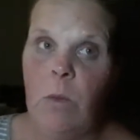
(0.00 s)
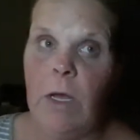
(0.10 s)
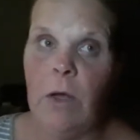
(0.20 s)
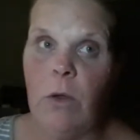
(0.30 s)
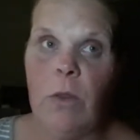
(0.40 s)

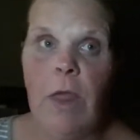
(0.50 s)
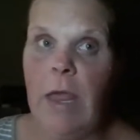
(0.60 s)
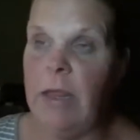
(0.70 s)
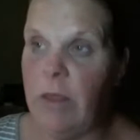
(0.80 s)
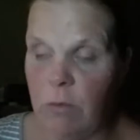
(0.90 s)
Well,
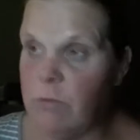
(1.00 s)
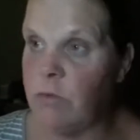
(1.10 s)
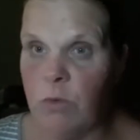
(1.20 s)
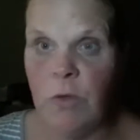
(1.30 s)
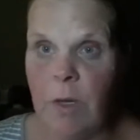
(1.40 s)

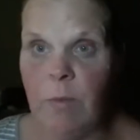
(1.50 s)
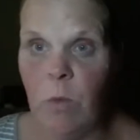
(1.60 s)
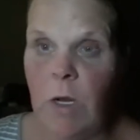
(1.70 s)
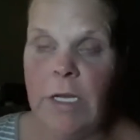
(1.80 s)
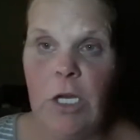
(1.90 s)
rule number
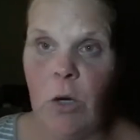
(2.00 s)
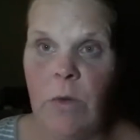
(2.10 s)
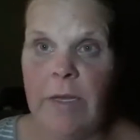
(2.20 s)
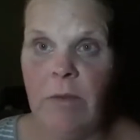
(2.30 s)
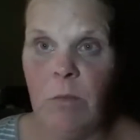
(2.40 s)
one, you
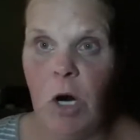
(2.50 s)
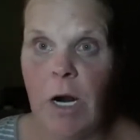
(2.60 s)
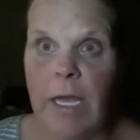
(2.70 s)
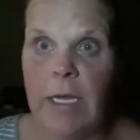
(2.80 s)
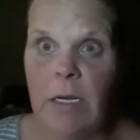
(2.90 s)
don't leave the
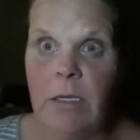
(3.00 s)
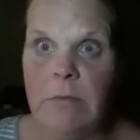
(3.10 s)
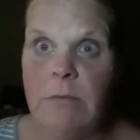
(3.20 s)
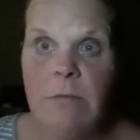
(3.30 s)
market